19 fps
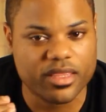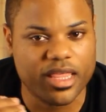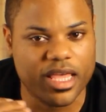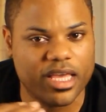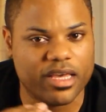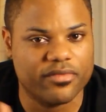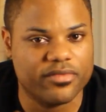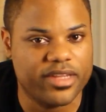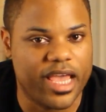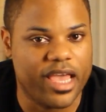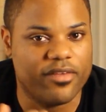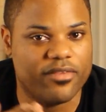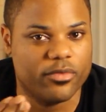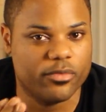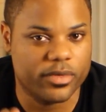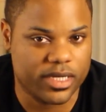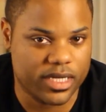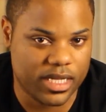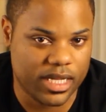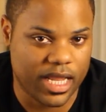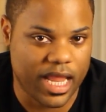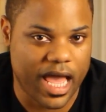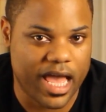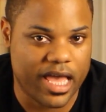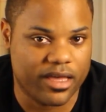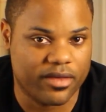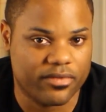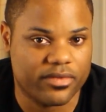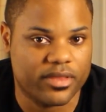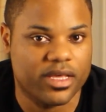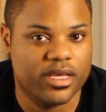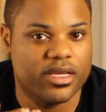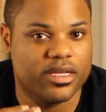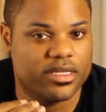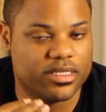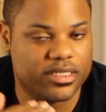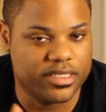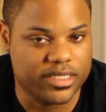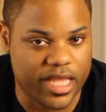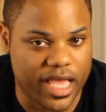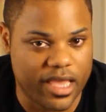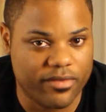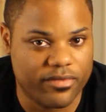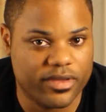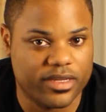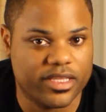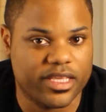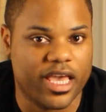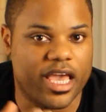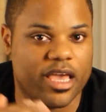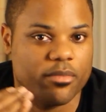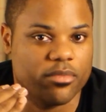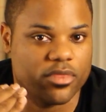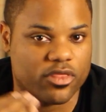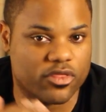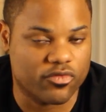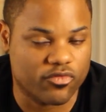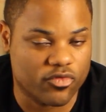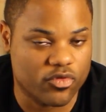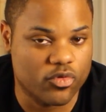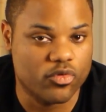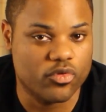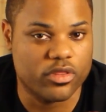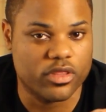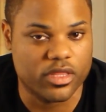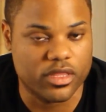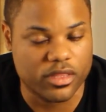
think of David with Goliath. David came through